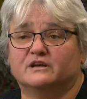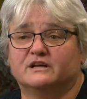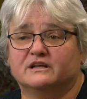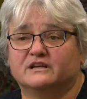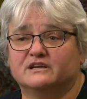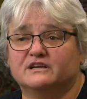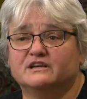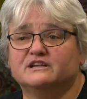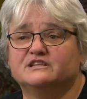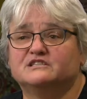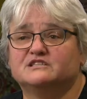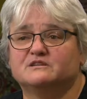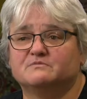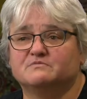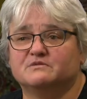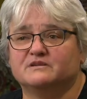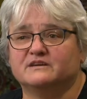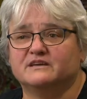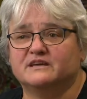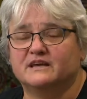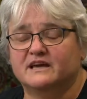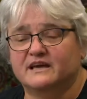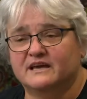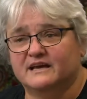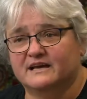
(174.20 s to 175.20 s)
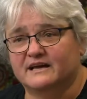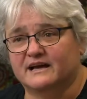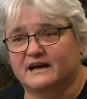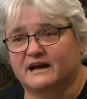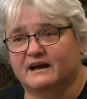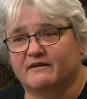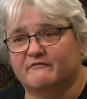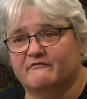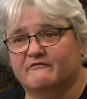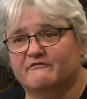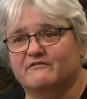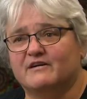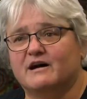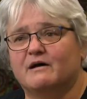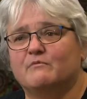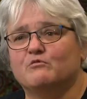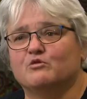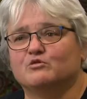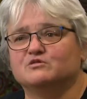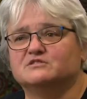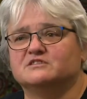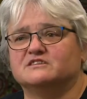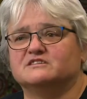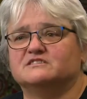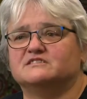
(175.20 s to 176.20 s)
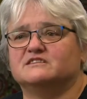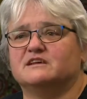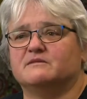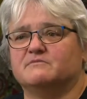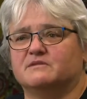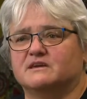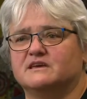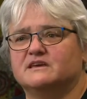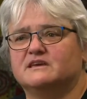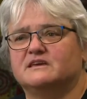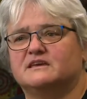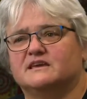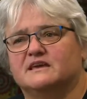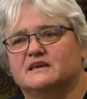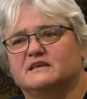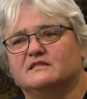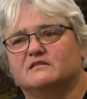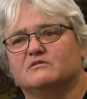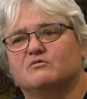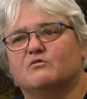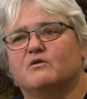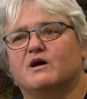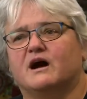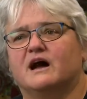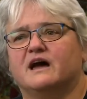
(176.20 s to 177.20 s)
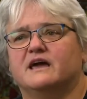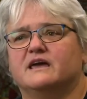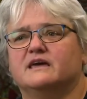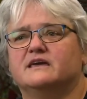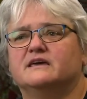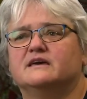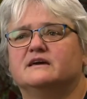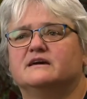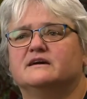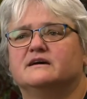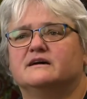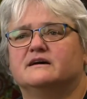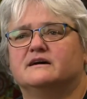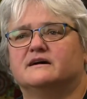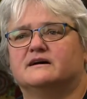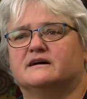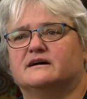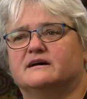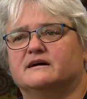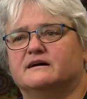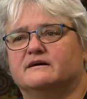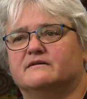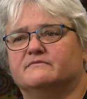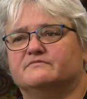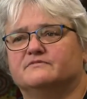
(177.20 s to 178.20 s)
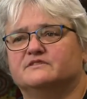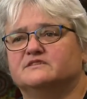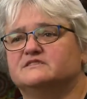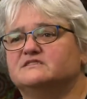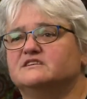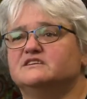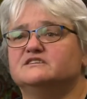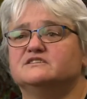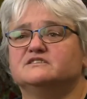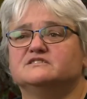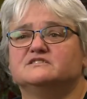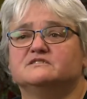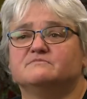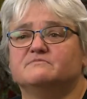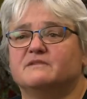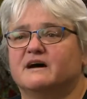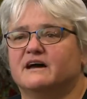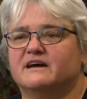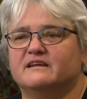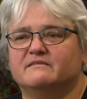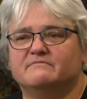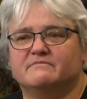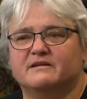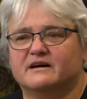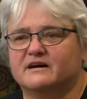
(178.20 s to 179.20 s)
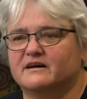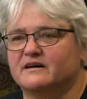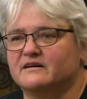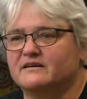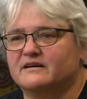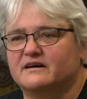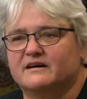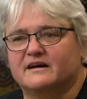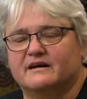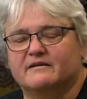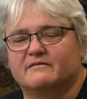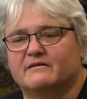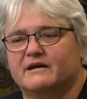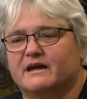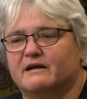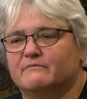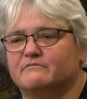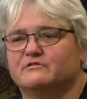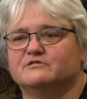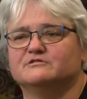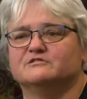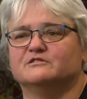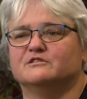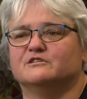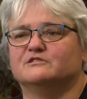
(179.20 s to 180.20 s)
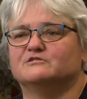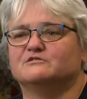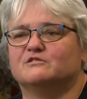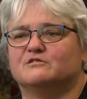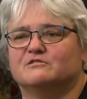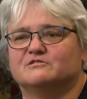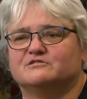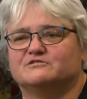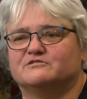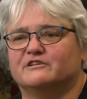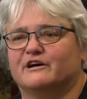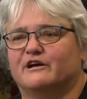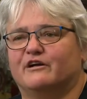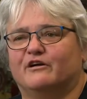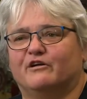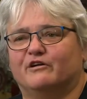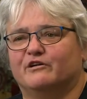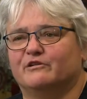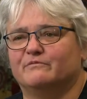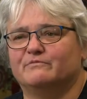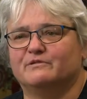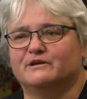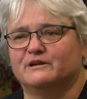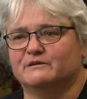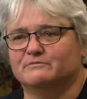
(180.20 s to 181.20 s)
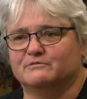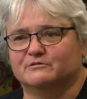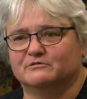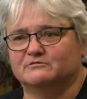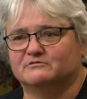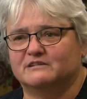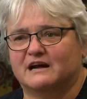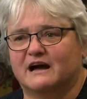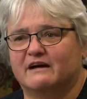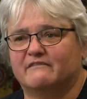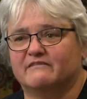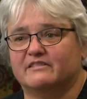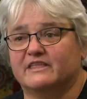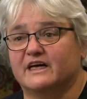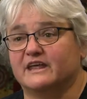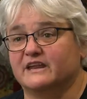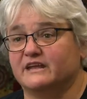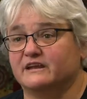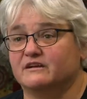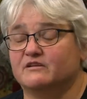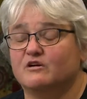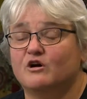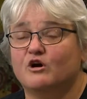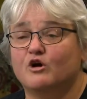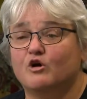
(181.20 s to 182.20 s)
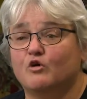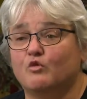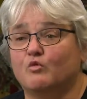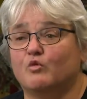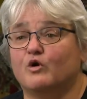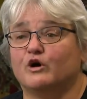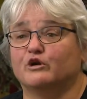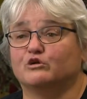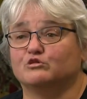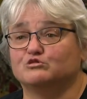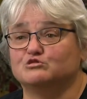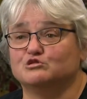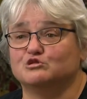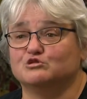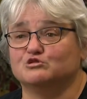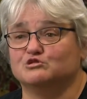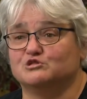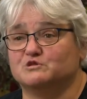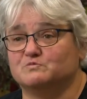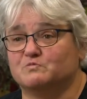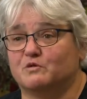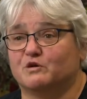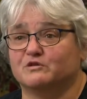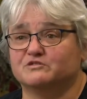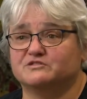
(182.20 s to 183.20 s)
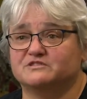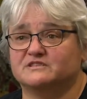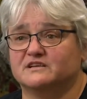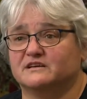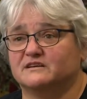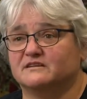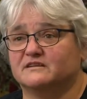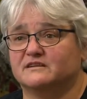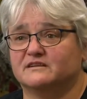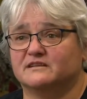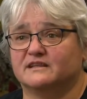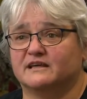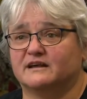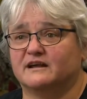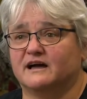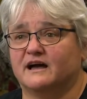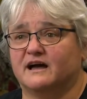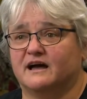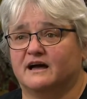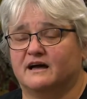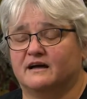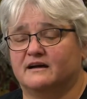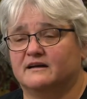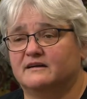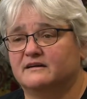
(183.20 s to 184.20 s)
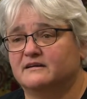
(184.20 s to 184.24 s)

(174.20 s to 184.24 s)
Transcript: It needs to be far more systemic in the way decisions are made about Aboriginal and Torres Strait Islander people, rather than in one or two spots that are